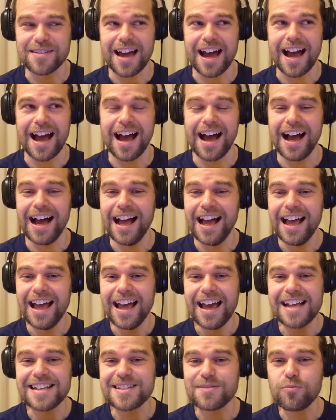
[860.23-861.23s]
that?
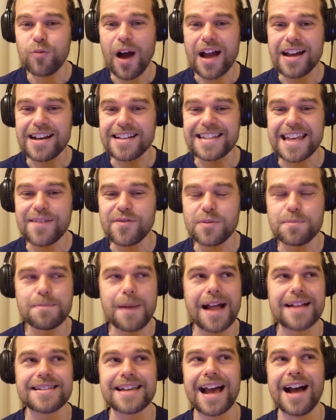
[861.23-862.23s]
Why does it even
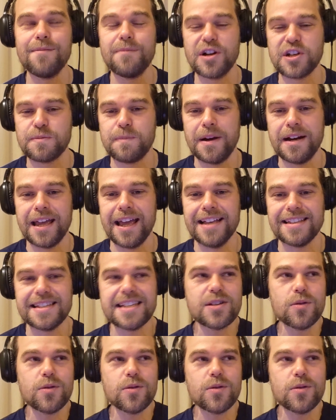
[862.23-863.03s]
matter how much money it is?